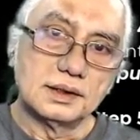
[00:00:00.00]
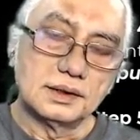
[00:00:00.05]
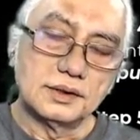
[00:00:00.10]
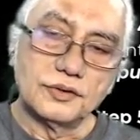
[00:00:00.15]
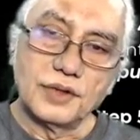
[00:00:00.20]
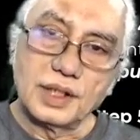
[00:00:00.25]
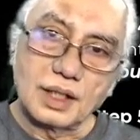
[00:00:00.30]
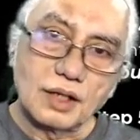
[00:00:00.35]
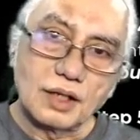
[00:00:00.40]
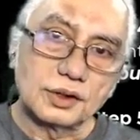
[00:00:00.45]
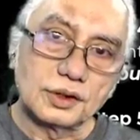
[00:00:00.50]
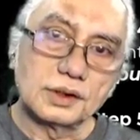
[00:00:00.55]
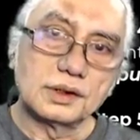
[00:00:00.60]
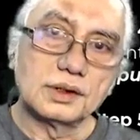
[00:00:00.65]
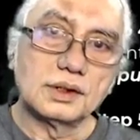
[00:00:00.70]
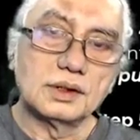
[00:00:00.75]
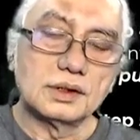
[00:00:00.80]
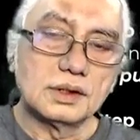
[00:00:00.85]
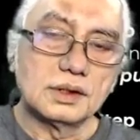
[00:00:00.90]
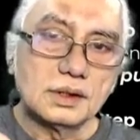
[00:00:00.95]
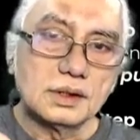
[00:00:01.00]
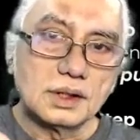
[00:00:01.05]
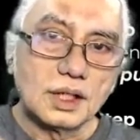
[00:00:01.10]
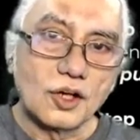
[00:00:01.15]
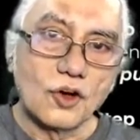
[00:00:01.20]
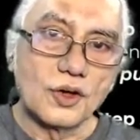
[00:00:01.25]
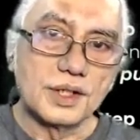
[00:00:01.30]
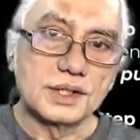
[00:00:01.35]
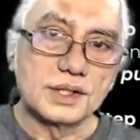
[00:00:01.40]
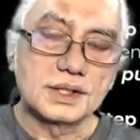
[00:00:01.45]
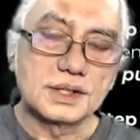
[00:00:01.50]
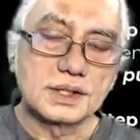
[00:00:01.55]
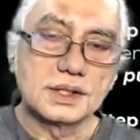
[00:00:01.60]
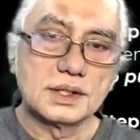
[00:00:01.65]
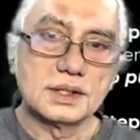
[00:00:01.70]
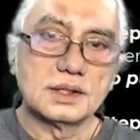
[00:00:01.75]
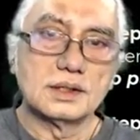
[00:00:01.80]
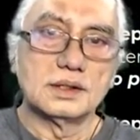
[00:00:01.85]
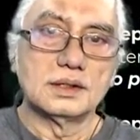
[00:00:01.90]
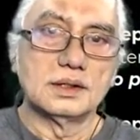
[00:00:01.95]
without noise.
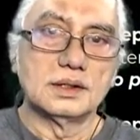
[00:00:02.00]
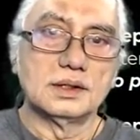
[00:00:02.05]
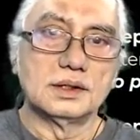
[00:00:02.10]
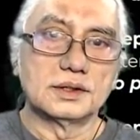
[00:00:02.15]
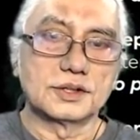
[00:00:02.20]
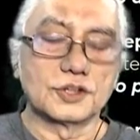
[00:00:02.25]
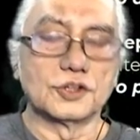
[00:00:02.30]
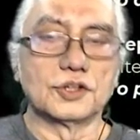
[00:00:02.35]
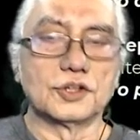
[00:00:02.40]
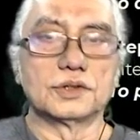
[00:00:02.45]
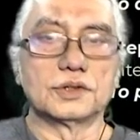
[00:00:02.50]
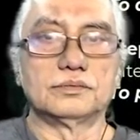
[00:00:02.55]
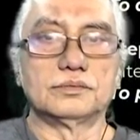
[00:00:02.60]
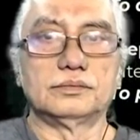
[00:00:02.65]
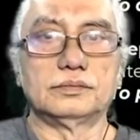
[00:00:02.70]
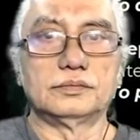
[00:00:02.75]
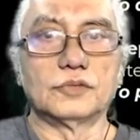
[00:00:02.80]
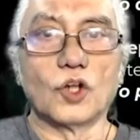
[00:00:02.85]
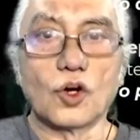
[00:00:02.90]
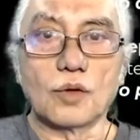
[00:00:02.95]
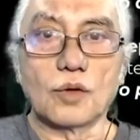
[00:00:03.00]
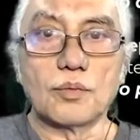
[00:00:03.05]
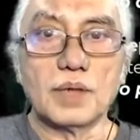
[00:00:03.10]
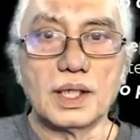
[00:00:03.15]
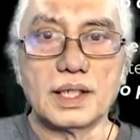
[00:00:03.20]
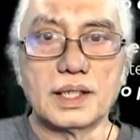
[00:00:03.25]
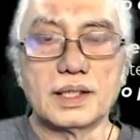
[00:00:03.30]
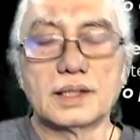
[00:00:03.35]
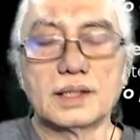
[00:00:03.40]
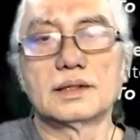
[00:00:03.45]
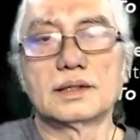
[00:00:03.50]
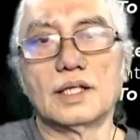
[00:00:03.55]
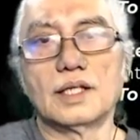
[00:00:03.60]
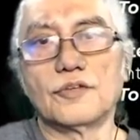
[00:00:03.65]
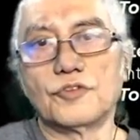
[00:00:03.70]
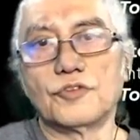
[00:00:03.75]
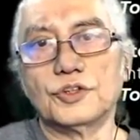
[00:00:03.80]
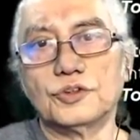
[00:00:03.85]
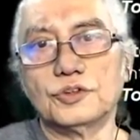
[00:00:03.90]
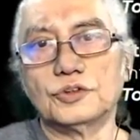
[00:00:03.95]
So normally
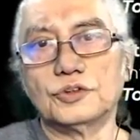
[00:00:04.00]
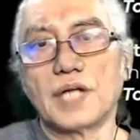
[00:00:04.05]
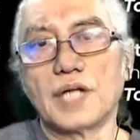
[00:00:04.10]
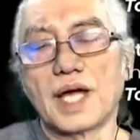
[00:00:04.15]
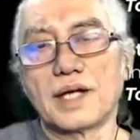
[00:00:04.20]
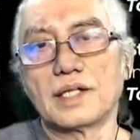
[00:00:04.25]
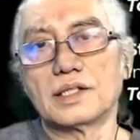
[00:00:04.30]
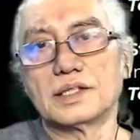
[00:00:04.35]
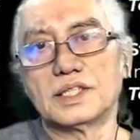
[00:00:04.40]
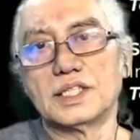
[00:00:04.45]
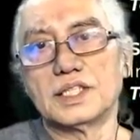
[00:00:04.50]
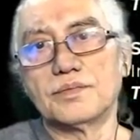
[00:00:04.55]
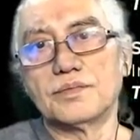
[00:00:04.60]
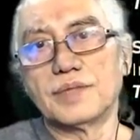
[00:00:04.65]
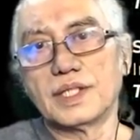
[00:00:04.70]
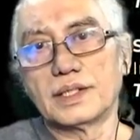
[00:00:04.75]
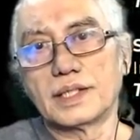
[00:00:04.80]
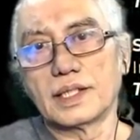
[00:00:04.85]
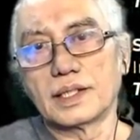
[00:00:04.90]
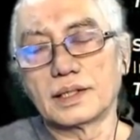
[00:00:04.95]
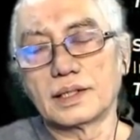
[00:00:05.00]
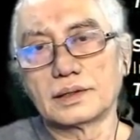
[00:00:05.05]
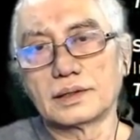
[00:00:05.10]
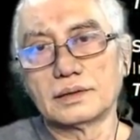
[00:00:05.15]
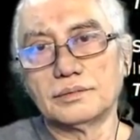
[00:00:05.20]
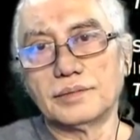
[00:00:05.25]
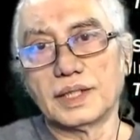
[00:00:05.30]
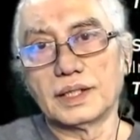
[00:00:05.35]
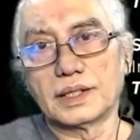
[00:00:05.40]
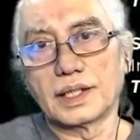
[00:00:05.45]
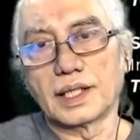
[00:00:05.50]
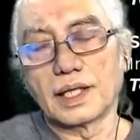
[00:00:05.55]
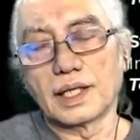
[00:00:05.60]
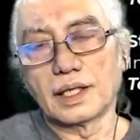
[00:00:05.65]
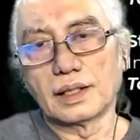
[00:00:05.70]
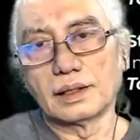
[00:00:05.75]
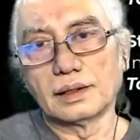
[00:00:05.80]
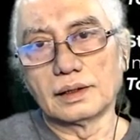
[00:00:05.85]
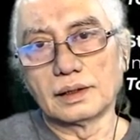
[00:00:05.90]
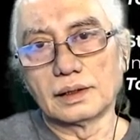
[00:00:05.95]
if you do energy breathing
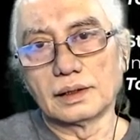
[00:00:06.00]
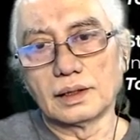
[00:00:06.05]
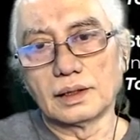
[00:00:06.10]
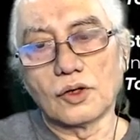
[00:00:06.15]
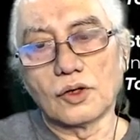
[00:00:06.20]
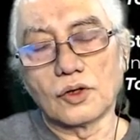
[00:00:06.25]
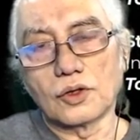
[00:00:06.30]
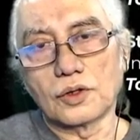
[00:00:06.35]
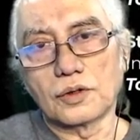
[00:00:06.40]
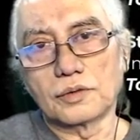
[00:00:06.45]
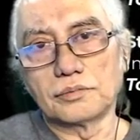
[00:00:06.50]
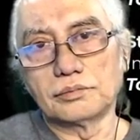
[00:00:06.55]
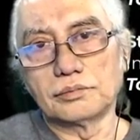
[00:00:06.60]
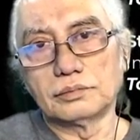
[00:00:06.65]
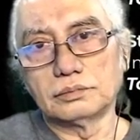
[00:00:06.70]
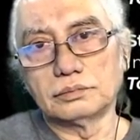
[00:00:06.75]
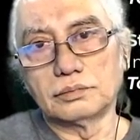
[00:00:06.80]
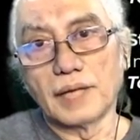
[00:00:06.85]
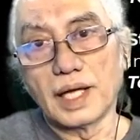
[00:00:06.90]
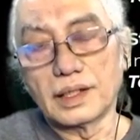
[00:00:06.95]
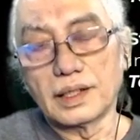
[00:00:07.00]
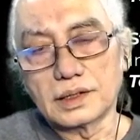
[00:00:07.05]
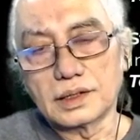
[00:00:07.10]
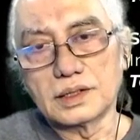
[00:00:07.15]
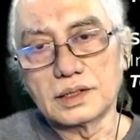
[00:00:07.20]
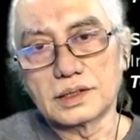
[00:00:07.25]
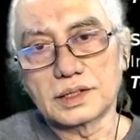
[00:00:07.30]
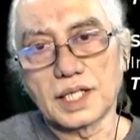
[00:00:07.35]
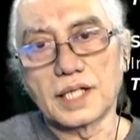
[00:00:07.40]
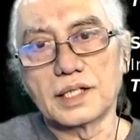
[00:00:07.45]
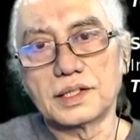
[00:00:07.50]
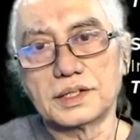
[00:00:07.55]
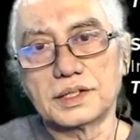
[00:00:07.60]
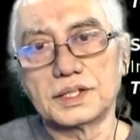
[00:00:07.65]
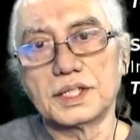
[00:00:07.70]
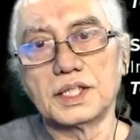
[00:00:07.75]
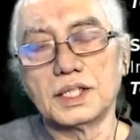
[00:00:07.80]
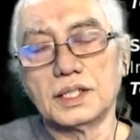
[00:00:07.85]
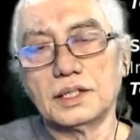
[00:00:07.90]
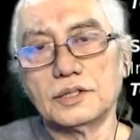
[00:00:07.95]
or maintenance
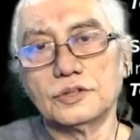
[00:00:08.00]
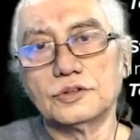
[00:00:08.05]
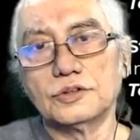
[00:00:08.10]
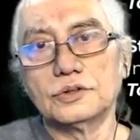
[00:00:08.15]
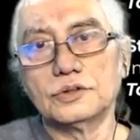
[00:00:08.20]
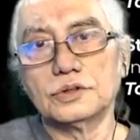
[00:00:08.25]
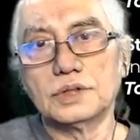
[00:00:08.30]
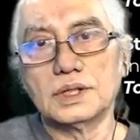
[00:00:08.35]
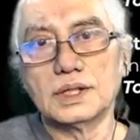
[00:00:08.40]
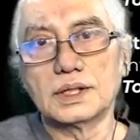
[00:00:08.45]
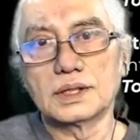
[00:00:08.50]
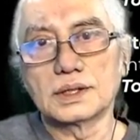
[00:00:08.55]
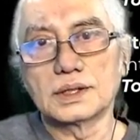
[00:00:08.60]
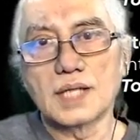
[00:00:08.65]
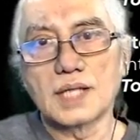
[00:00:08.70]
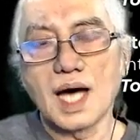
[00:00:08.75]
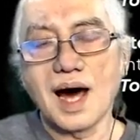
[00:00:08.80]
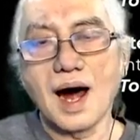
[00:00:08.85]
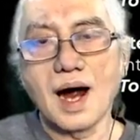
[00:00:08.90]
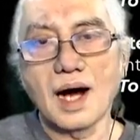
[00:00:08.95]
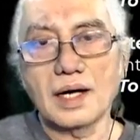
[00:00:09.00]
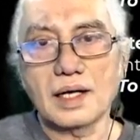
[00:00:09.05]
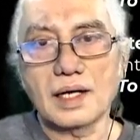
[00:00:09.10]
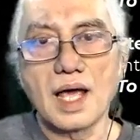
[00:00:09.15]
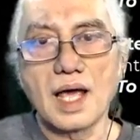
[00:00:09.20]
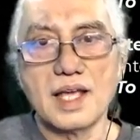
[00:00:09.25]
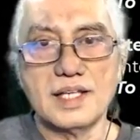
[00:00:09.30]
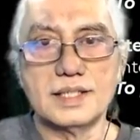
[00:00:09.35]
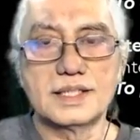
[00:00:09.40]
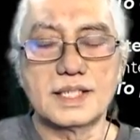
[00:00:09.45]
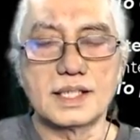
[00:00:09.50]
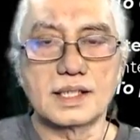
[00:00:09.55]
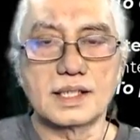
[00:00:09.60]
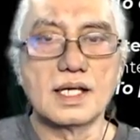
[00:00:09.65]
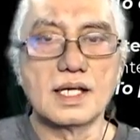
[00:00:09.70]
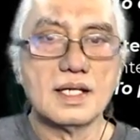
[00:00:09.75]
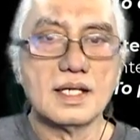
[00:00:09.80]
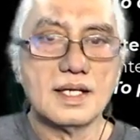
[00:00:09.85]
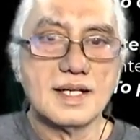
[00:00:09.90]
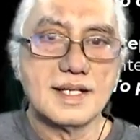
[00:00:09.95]
energy, you do the hard hissing,
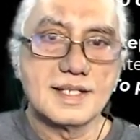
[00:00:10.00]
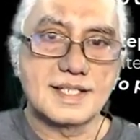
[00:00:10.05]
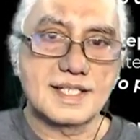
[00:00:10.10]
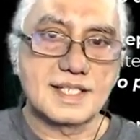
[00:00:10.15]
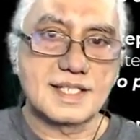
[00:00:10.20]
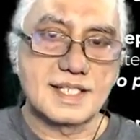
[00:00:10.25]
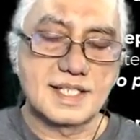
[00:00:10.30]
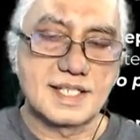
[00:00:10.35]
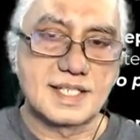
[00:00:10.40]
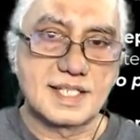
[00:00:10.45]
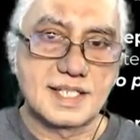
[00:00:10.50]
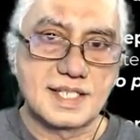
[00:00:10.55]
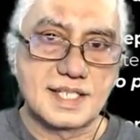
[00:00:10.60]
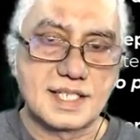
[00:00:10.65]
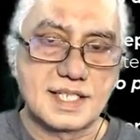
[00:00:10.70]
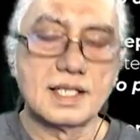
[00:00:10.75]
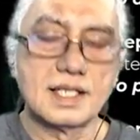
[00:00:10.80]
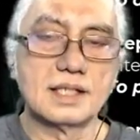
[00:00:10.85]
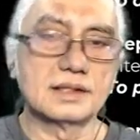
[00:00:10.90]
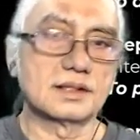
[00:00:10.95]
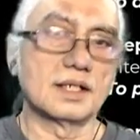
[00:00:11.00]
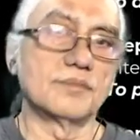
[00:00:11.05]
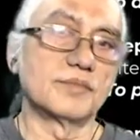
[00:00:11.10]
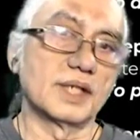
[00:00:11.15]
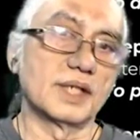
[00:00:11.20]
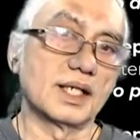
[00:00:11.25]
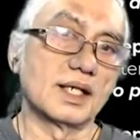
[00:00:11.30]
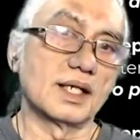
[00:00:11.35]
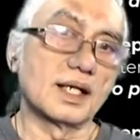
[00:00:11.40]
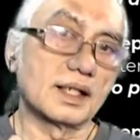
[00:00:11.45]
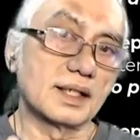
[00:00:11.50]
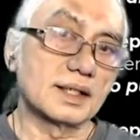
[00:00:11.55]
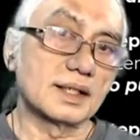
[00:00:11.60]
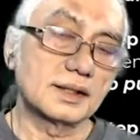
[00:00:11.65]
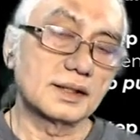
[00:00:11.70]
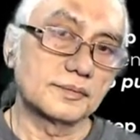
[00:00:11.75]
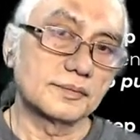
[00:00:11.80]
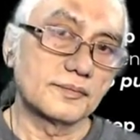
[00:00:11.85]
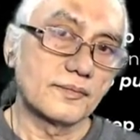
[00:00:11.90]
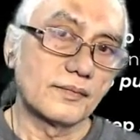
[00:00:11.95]
something like
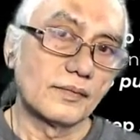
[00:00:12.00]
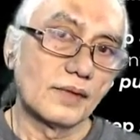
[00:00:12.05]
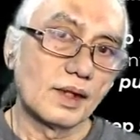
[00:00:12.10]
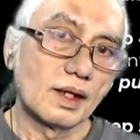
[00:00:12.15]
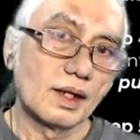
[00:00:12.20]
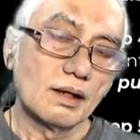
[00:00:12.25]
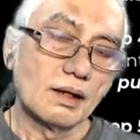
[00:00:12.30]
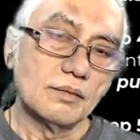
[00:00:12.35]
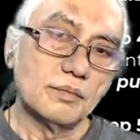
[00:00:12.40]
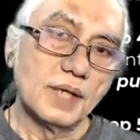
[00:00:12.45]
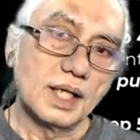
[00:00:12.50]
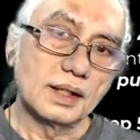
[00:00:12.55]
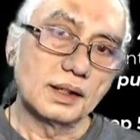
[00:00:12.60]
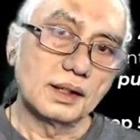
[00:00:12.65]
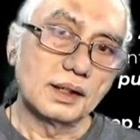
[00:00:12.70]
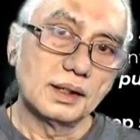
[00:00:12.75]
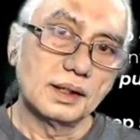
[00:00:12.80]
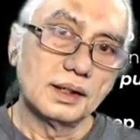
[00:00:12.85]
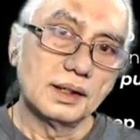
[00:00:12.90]
that. But